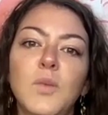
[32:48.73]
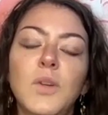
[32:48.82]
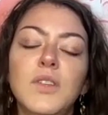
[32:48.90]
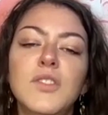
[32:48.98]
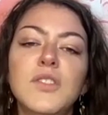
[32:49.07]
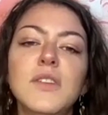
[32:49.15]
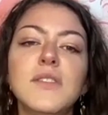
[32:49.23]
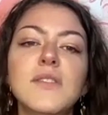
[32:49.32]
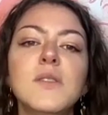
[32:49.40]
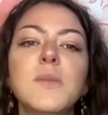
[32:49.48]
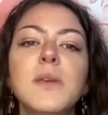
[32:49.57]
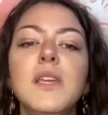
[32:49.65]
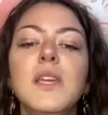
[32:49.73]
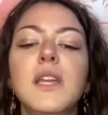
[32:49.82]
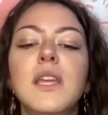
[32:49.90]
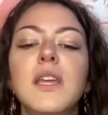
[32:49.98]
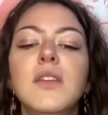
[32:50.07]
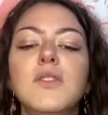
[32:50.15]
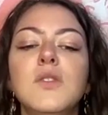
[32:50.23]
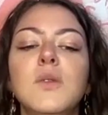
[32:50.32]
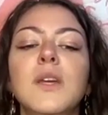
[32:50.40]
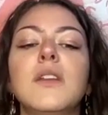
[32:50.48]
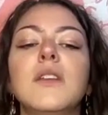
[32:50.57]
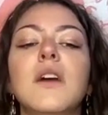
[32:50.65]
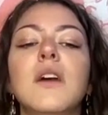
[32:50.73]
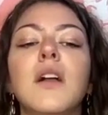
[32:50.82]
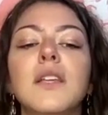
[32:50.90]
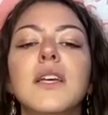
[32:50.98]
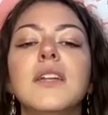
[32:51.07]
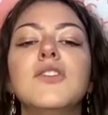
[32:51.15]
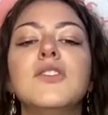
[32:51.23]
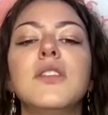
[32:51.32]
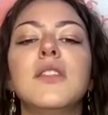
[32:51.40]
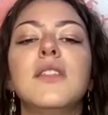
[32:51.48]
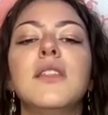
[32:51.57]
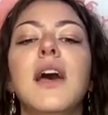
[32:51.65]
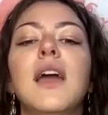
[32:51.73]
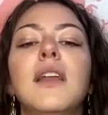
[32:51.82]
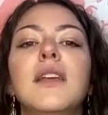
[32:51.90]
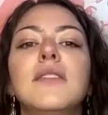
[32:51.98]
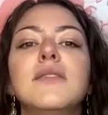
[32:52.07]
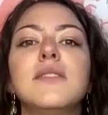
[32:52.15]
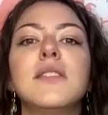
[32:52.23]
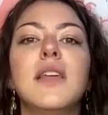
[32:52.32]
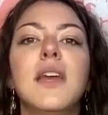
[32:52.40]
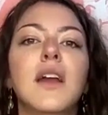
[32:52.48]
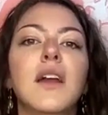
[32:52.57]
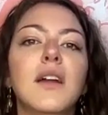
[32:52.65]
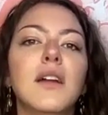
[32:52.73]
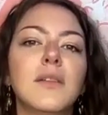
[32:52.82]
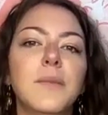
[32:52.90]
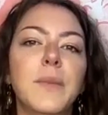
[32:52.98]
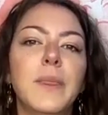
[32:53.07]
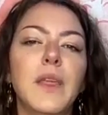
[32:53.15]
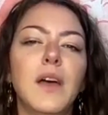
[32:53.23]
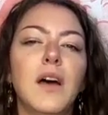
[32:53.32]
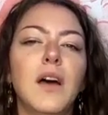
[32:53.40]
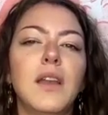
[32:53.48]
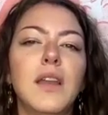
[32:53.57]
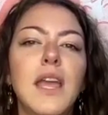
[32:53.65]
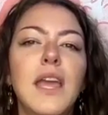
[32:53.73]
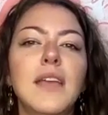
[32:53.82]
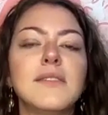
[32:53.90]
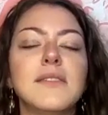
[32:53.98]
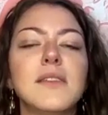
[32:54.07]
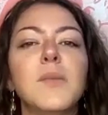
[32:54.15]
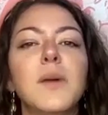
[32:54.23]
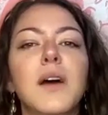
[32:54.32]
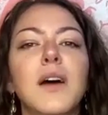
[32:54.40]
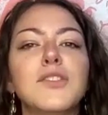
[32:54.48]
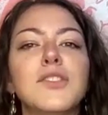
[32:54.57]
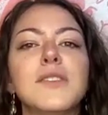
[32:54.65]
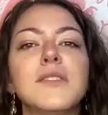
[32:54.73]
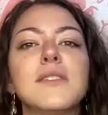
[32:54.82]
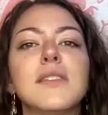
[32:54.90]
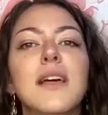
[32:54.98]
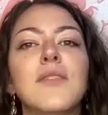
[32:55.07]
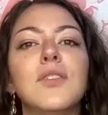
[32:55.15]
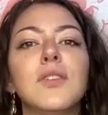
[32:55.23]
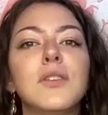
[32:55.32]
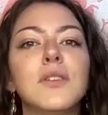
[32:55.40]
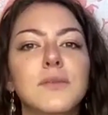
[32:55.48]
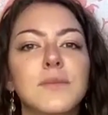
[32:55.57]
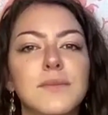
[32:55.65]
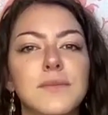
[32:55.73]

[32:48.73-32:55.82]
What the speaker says: We're just beginning to acknowledge that that is there on a subconscious level.